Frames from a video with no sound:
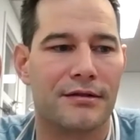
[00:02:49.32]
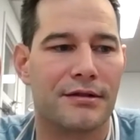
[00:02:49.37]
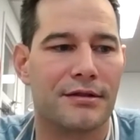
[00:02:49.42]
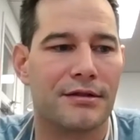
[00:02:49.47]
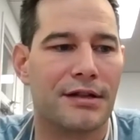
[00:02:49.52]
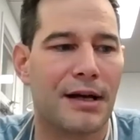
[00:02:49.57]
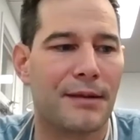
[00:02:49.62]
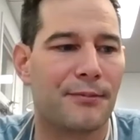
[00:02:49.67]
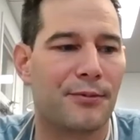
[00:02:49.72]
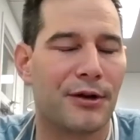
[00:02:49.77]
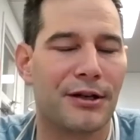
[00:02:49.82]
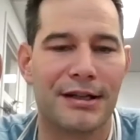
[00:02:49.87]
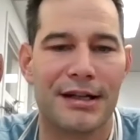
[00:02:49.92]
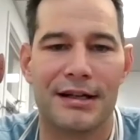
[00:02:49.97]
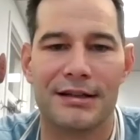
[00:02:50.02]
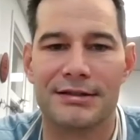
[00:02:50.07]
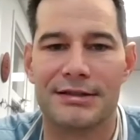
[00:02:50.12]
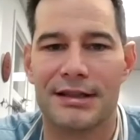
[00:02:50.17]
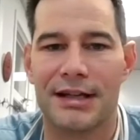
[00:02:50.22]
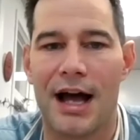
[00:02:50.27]
They're not breaking
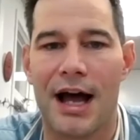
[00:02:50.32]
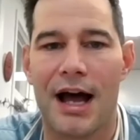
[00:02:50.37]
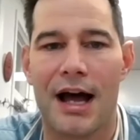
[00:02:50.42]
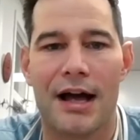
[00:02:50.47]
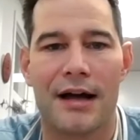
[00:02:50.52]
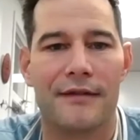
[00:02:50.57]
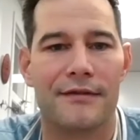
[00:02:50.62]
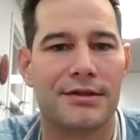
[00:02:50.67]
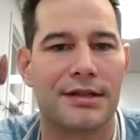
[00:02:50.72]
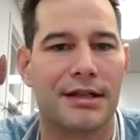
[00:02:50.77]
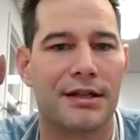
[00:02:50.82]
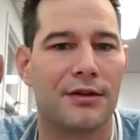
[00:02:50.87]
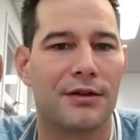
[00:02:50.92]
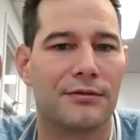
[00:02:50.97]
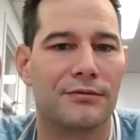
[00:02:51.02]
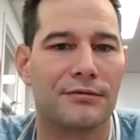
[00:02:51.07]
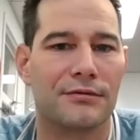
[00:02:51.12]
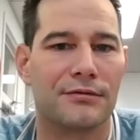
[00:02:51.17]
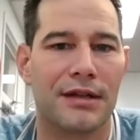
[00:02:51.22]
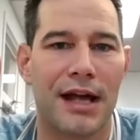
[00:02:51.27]
out into hives. They
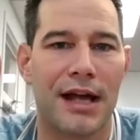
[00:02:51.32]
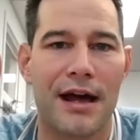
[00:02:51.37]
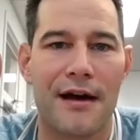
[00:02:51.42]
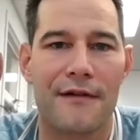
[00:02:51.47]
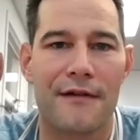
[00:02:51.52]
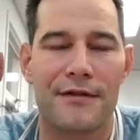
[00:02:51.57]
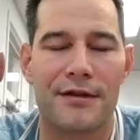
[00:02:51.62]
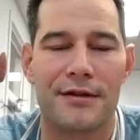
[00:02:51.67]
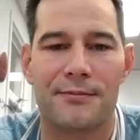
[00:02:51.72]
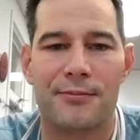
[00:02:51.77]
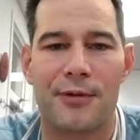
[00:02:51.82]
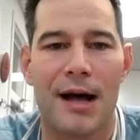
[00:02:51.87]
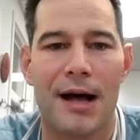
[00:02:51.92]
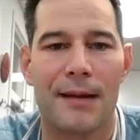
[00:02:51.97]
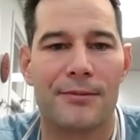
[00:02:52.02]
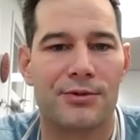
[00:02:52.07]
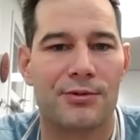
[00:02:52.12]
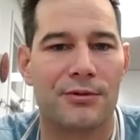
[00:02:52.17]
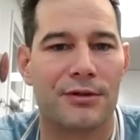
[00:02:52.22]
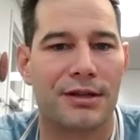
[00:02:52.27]
don't have the
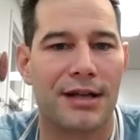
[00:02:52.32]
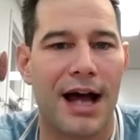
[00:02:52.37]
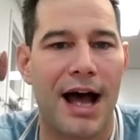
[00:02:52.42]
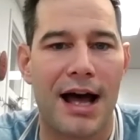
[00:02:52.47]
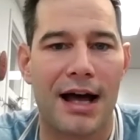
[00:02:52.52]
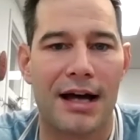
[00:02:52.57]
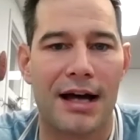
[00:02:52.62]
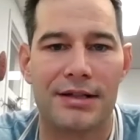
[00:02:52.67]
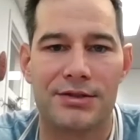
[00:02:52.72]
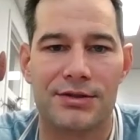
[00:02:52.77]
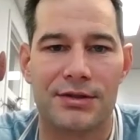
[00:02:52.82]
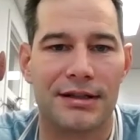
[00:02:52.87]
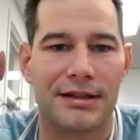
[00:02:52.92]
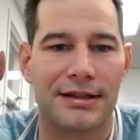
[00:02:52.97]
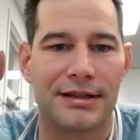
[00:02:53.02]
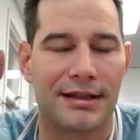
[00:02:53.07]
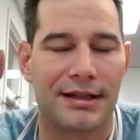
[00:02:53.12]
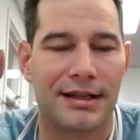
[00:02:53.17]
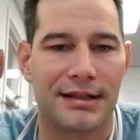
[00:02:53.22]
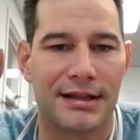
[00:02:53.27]
problems with the eyes or
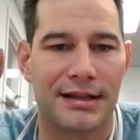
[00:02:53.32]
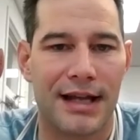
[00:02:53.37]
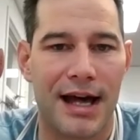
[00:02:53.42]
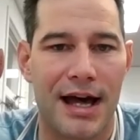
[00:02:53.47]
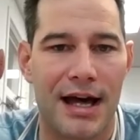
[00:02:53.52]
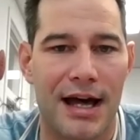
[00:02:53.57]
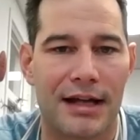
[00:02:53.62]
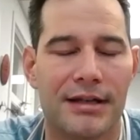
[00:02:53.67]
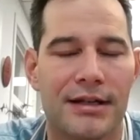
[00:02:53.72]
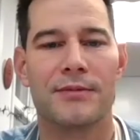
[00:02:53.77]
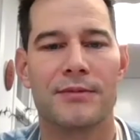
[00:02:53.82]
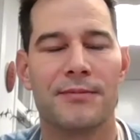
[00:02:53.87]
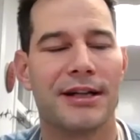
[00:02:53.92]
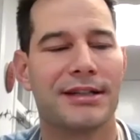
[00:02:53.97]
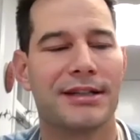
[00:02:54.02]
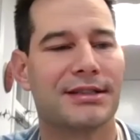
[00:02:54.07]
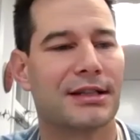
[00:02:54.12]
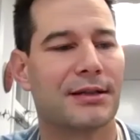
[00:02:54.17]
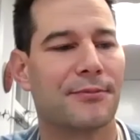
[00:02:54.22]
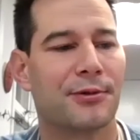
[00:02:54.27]
anything like that. You
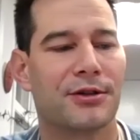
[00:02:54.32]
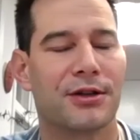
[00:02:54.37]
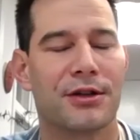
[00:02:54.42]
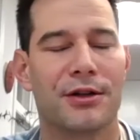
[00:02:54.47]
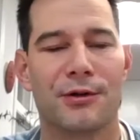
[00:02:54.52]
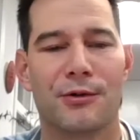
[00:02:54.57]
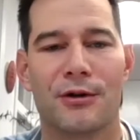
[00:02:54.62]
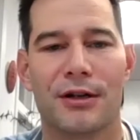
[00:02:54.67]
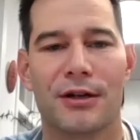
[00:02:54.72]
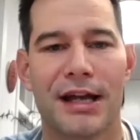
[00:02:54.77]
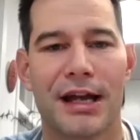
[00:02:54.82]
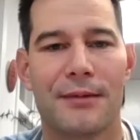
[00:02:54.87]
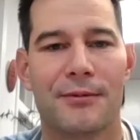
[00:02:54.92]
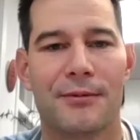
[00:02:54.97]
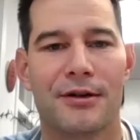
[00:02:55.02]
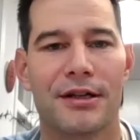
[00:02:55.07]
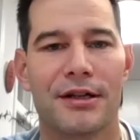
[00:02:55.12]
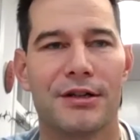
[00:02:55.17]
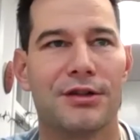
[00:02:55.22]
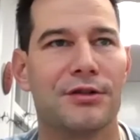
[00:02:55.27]
basically put the underwater
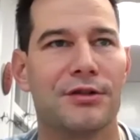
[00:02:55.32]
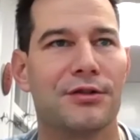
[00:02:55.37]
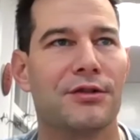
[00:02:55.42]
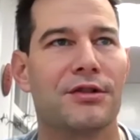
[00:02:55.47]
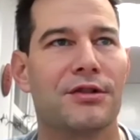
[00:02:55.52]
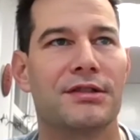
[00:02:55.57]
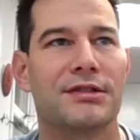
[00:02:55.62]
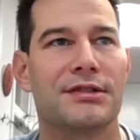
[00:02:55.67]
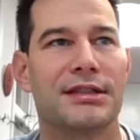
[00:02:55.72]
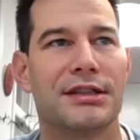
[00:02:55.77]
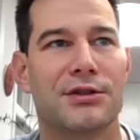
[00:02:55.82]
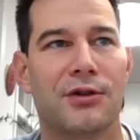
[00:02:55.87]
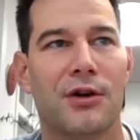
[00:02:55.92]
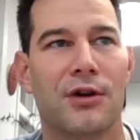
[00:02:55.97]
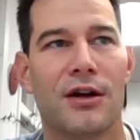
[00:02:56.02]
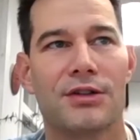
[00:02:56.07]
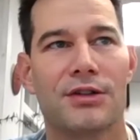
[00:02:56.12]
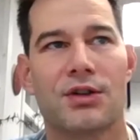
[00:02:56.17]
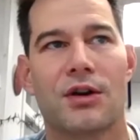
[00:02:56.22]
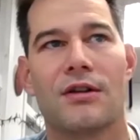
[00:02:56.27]
camera in and you can see
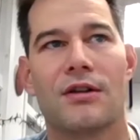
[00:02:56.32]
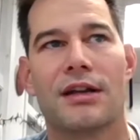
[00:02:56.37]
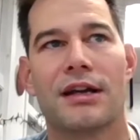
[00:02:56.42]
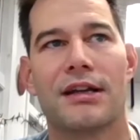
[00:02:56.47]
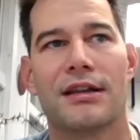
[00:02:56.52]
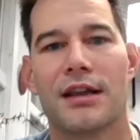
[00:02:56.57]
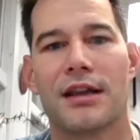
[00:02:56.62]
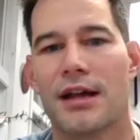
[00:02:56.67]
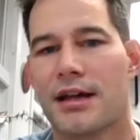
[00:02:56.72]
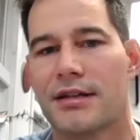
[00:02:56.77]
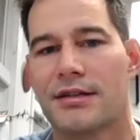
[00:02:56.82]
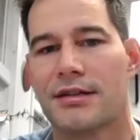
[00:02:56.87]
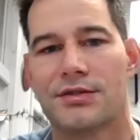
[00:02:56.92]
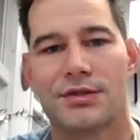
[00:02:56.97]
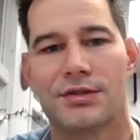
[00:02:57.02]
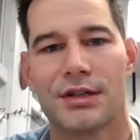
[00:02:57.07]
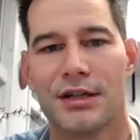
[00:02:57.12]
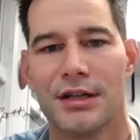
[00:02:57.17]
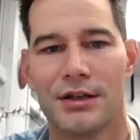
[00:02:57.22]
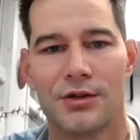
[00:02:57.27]
across all 8
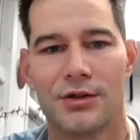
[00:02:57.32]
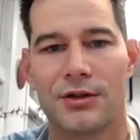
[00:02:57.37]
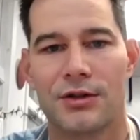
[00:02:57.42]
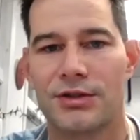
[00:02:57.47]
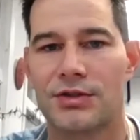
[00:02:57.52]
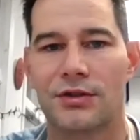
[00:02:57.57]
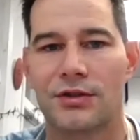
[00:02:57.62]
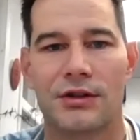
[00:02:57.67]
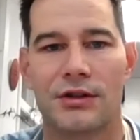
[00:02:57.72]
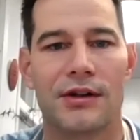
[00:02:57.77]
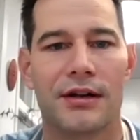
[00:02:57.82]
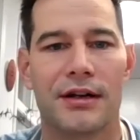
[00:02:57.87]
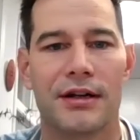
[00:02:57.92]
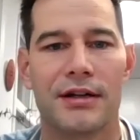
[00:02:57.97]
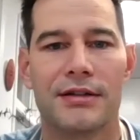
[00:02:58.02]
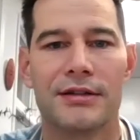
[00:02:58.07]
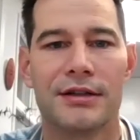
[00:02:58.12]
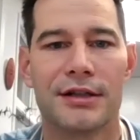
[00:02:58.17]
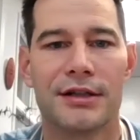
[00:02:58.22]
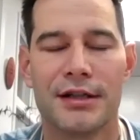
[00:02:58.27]
lanes, crystal
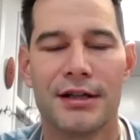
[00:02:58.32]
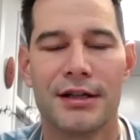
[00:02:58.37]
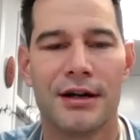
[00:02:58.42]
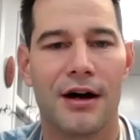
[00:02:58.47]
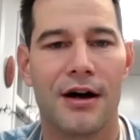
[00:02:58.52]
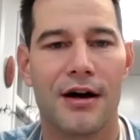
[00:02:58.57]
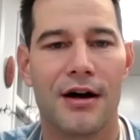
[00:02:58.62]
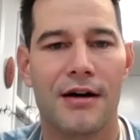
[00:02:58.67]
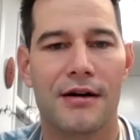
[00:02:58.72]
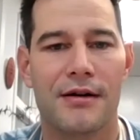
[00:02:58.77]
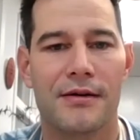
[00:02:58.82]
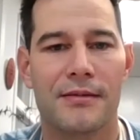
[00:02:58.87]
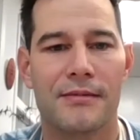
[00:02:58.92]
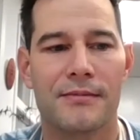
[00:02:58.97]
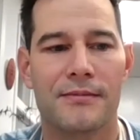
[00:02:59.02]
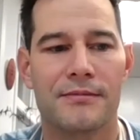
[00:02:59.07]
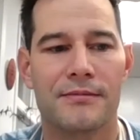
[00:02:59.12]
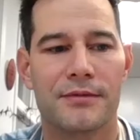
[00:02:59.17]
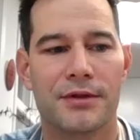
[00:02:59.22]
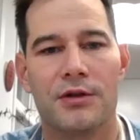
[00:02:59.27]
clear,
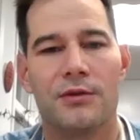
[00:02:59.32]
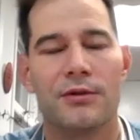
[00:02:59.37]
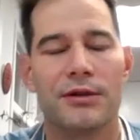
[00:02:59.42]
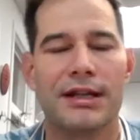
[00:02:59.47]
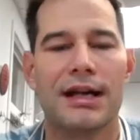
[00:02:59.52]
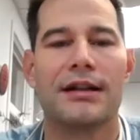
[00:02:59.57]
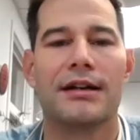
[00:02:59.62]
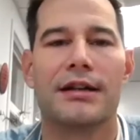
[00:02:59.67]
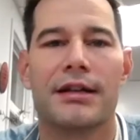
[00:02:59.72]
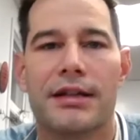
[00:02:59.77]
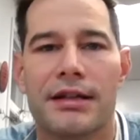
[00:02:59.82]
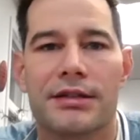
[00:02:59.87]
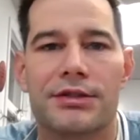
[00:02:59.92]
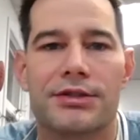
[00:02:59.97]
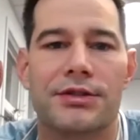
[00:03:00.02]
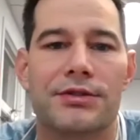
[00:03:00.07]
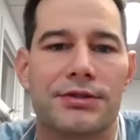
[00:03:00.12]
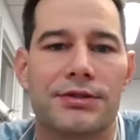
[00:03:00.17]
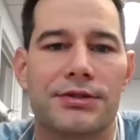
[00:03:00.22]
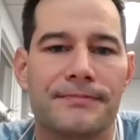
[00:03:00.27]
without any
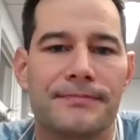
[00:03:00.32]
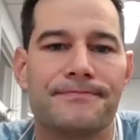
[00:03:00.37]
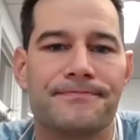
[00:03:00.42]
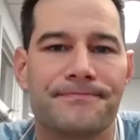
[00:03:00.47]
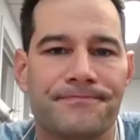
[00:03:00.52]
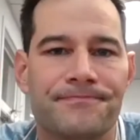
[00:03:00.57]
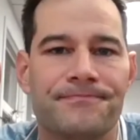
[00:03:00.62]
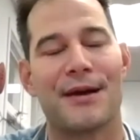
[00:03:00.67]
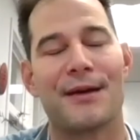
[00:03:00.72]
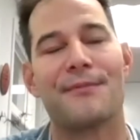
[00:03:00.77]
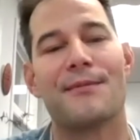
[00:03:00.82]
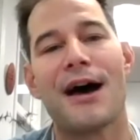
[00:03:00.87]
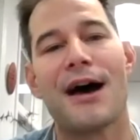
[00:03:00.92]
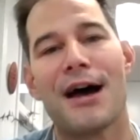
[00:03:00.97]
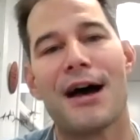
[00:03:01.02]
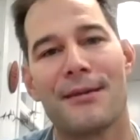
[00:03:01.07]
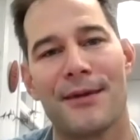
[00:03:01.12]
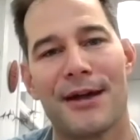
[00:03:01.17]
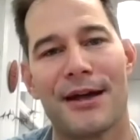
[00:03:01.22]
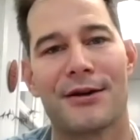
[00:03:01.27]
issues. My
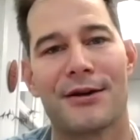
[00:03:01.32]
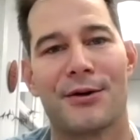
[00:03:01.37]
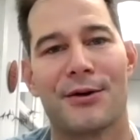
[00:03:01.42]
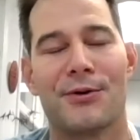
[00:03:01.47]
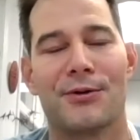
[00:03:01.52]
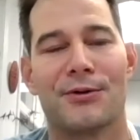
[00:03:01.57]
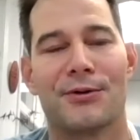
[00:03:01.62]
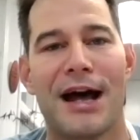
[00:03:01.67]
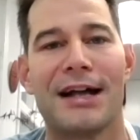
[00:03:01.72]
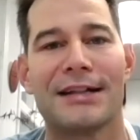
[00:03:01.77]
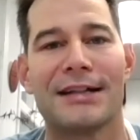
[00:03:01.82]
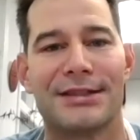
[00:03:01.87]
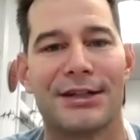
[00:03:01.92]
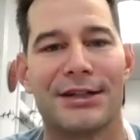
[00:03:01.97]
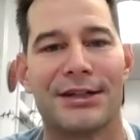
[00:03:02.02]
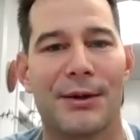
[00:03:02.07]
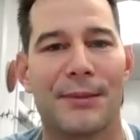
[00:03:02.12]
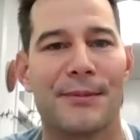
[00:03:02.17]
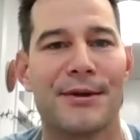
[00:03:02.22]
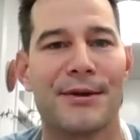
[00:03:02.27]
mom had an old hot
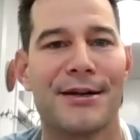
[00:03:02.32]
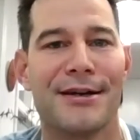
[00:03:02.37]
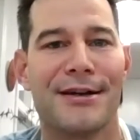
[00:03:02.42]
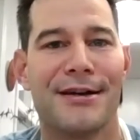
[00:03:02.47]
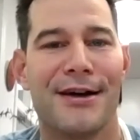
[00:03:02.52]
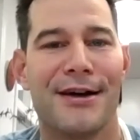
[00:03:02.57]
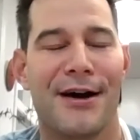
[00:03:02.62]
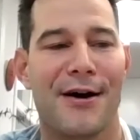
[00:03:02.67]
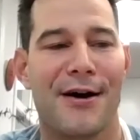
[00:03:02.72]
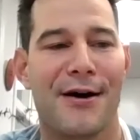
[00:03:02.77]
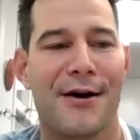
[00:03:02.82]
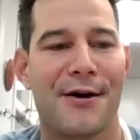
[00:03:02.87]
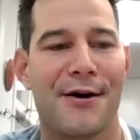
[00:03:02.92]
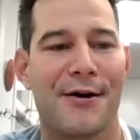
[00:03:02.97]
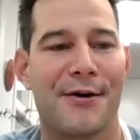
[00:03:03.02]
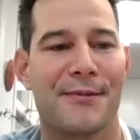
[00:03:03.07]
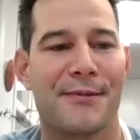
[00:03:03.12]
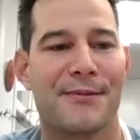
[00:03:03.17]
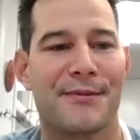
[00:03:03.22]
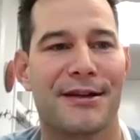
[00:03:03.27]
tub,
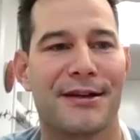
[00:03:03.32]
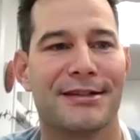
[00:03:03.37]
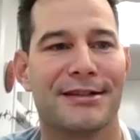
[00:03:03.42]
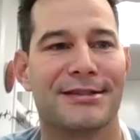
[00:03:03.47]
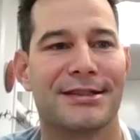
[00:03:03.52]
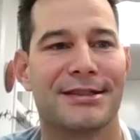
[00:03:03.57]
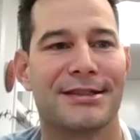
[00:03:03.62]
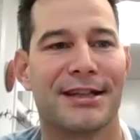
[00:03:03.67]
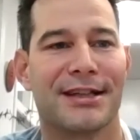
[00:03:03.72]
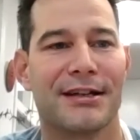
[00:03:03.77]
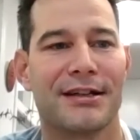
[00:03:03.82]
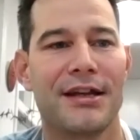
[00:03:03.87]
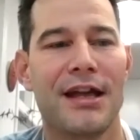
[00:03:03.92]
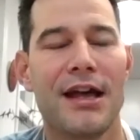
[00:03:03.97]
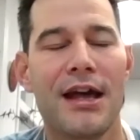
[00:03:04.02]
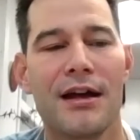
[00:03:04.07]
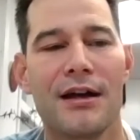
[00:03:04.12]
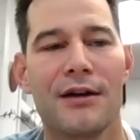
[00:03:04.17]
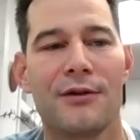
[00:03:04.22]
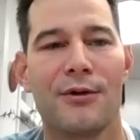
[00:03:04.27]
and she's like,
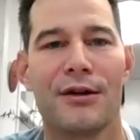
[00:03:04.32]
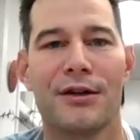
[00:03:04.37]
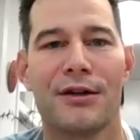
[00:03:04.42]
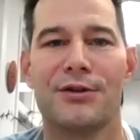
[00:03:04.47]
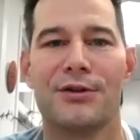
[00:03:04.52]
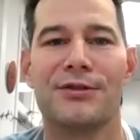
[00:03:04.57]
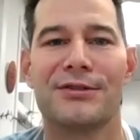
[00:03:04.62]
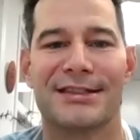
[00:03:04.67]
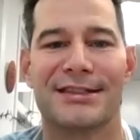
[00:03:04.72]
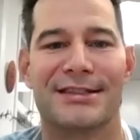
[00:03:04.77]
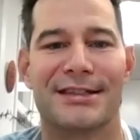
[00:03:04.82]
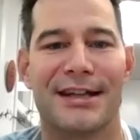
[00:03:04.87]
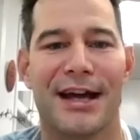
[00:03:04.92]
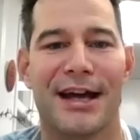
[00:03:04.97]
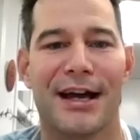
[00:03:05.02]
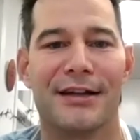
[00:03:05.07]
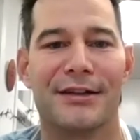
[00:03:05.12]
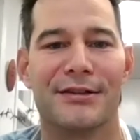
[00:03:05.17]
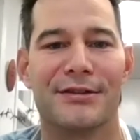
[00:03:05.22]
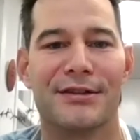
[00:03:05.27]
yeah, I want to use this
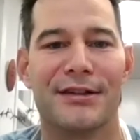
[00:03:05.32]
again.